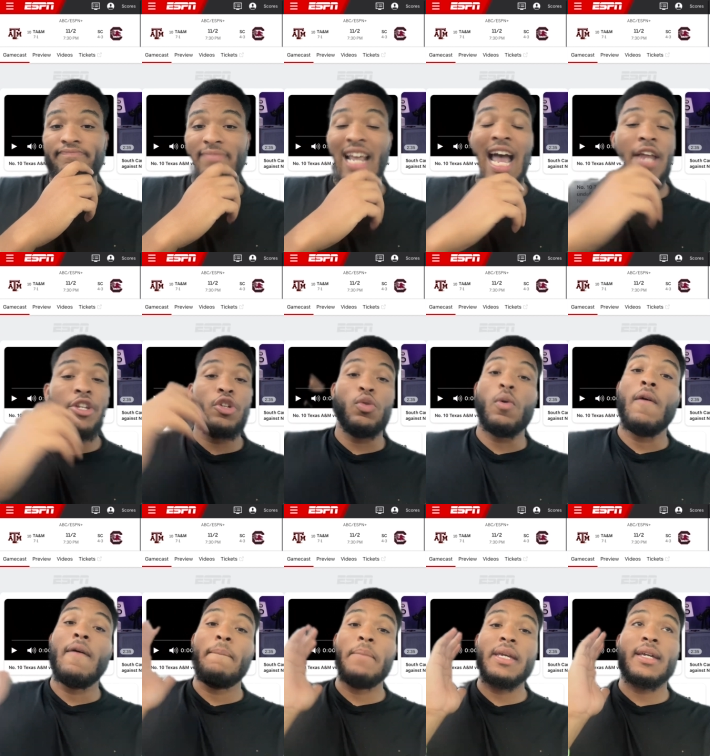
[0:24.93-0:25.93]
I do,
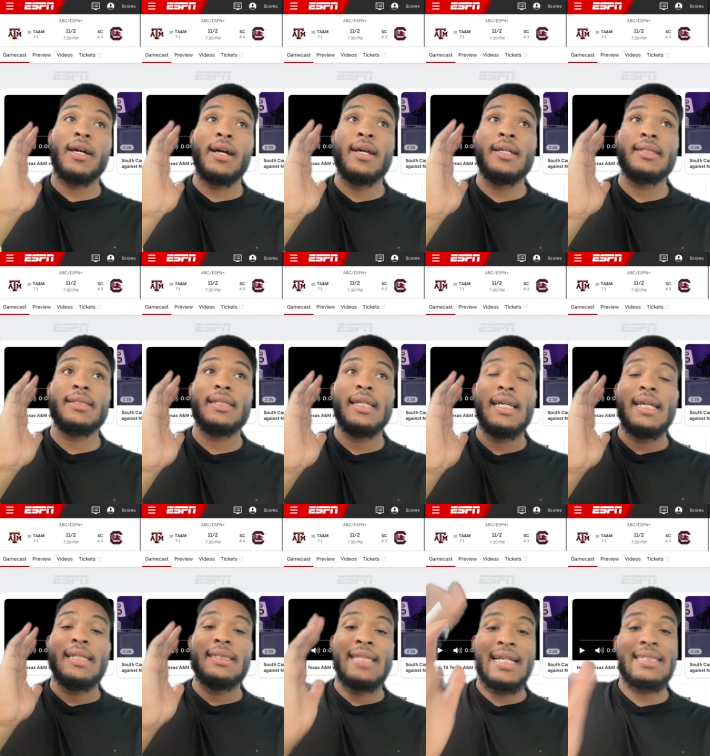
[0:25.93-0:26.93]
because
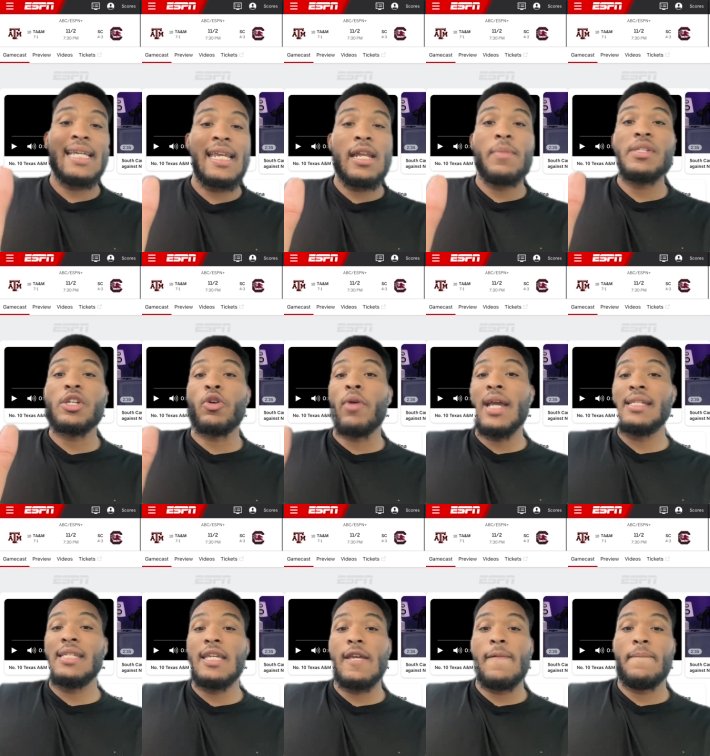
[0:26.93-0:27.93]
Texas A&M is a great
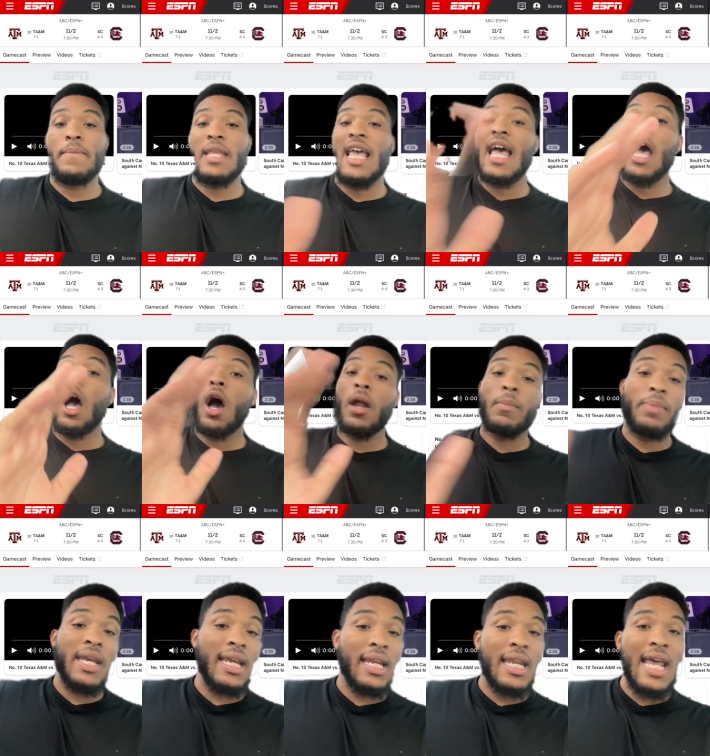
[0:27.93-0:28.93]
team,
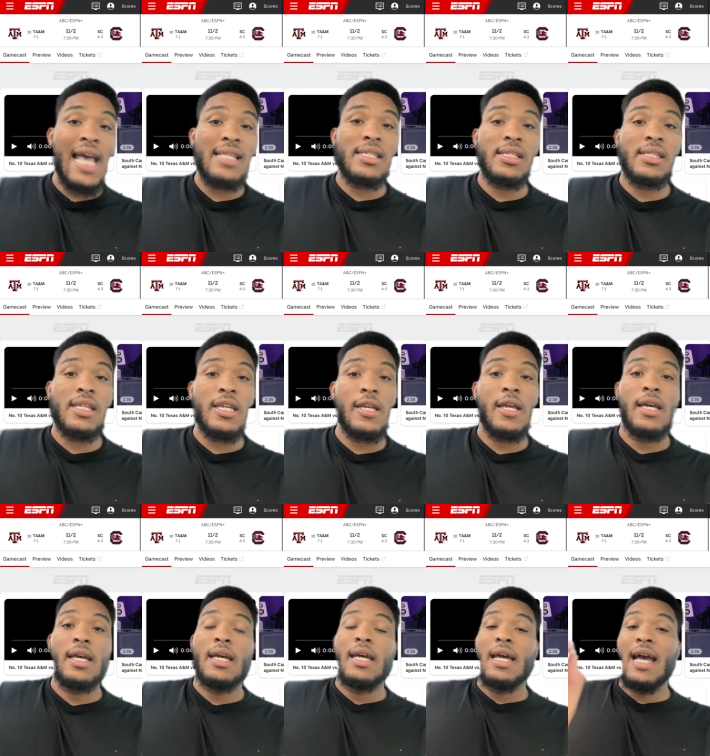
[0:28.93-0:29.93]
unbeaten in the SEC.
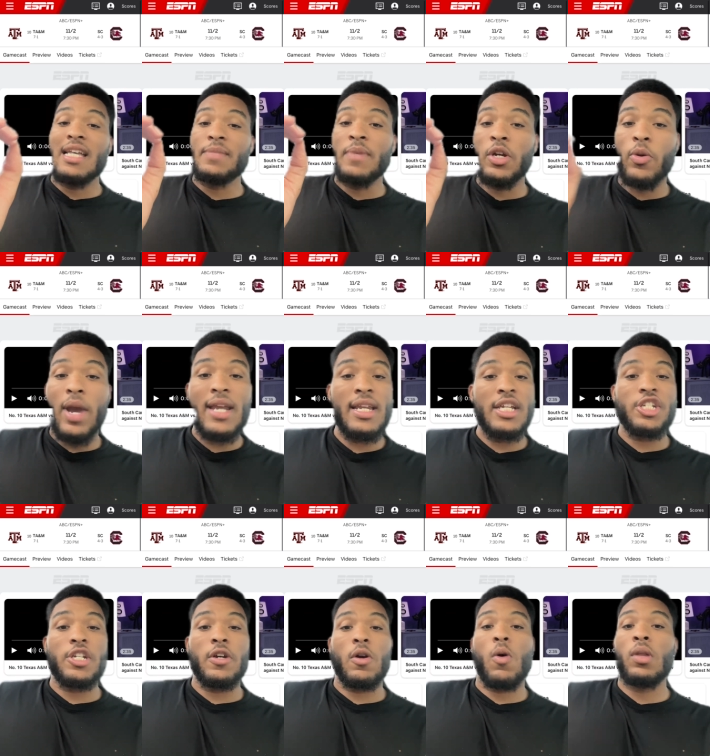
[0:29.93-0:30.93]
Has been great
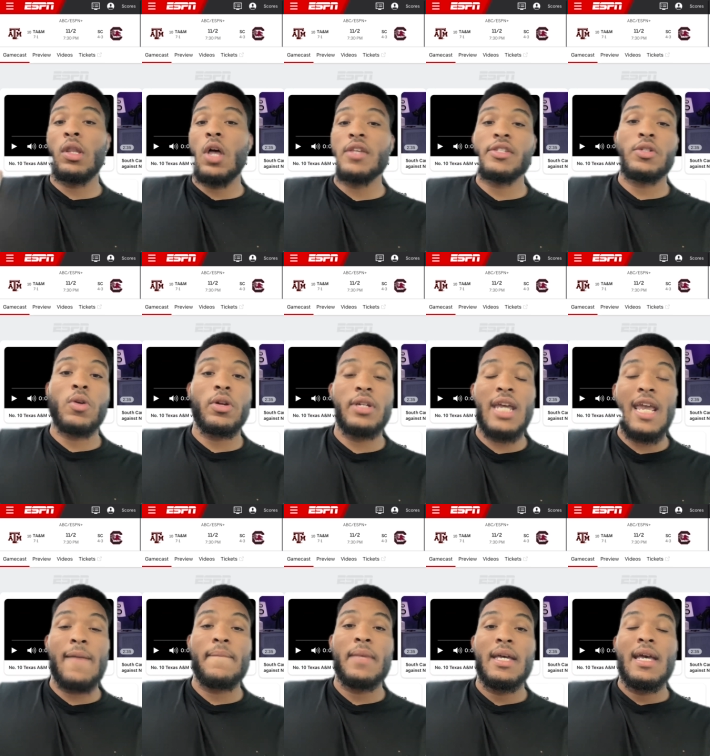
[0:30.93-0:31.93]
this year. Only lost to Notre
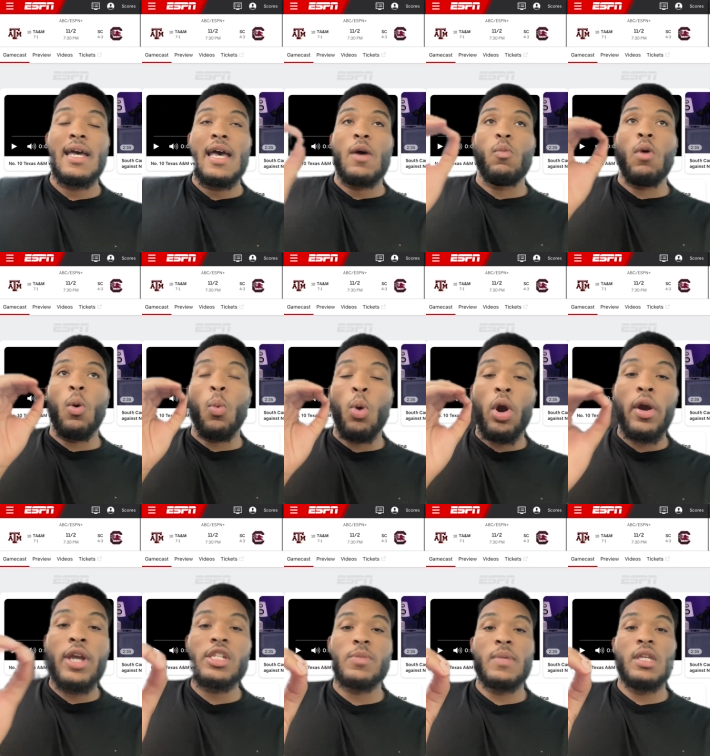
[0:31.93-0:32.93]
Dame. What
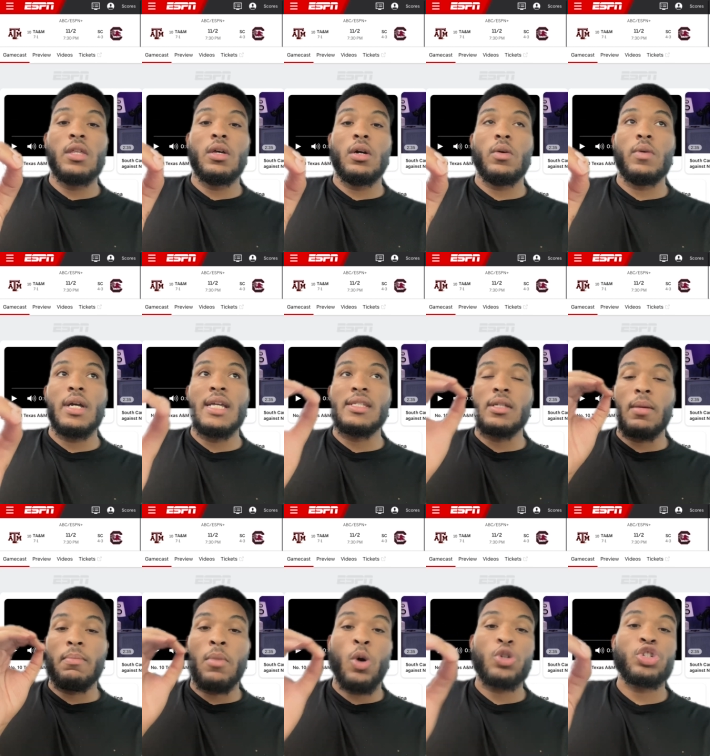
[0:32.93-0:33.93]
worries me, though, is the
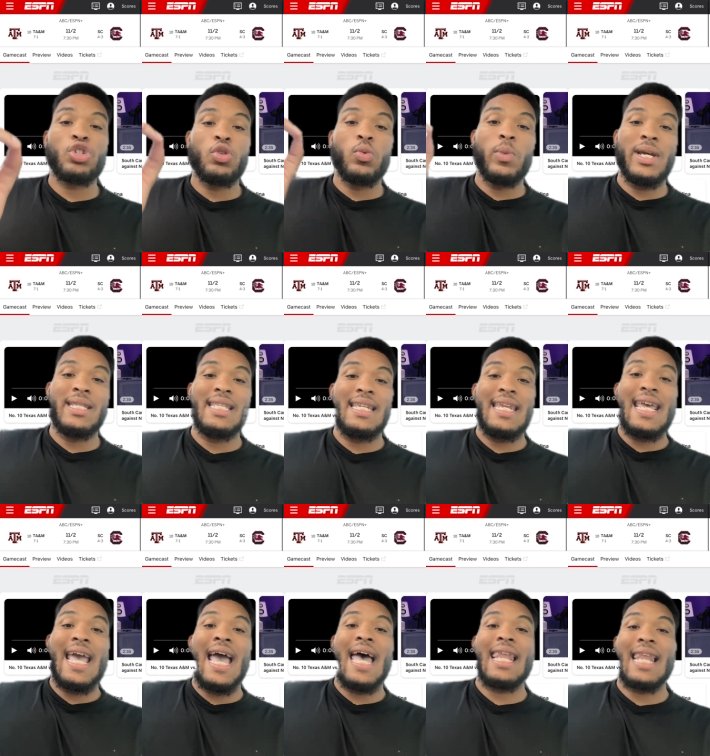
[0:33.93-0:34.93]
emotional win that they
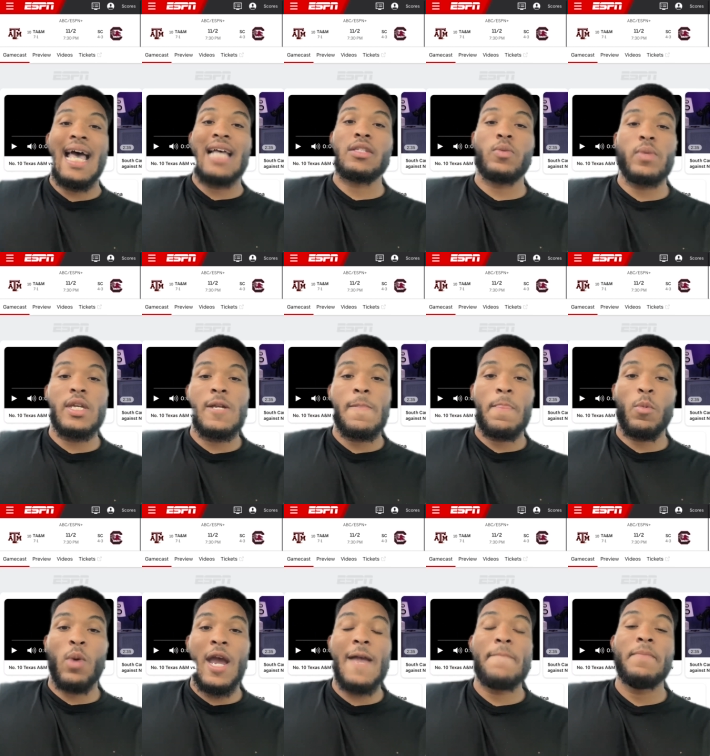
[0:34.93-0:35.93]
had last week,
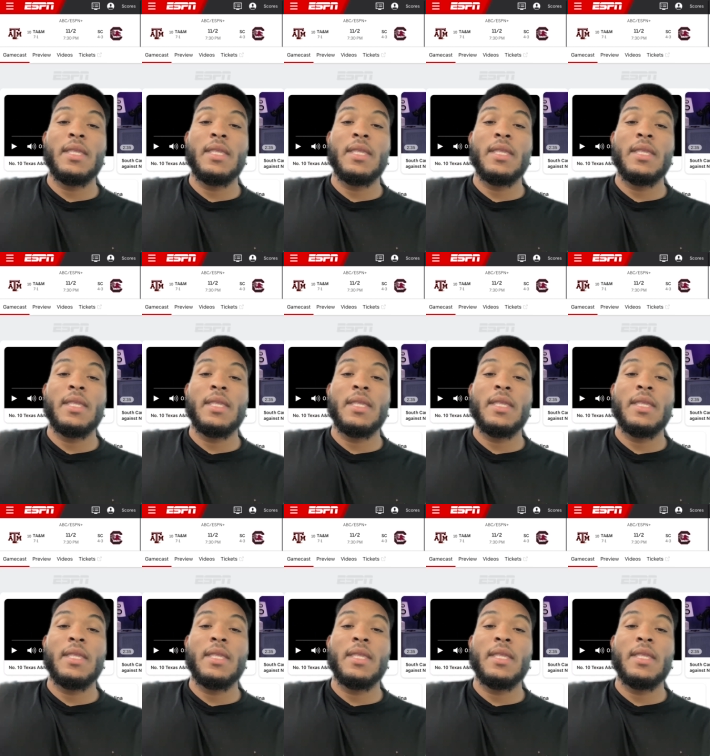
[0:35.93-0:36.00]
right?